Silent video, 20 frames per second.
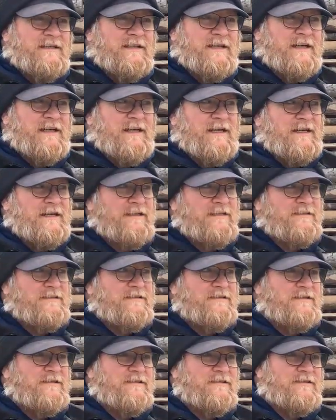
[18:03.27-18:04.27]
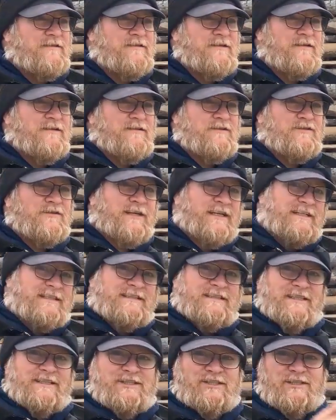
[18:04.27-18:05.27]
to
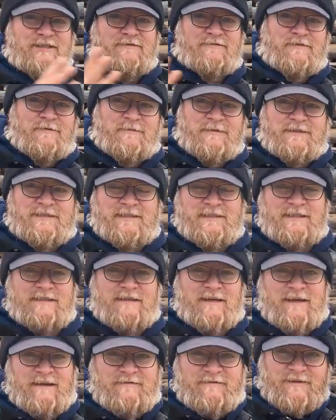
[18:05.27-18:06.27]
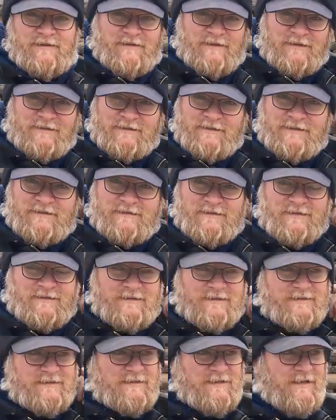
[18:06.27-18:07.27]
transition from city life to
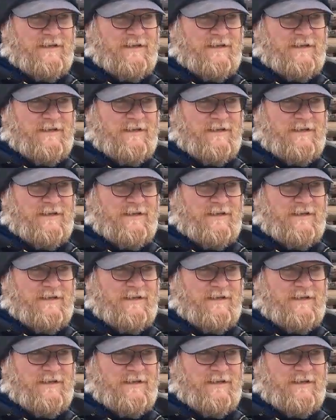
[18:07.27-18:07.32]
this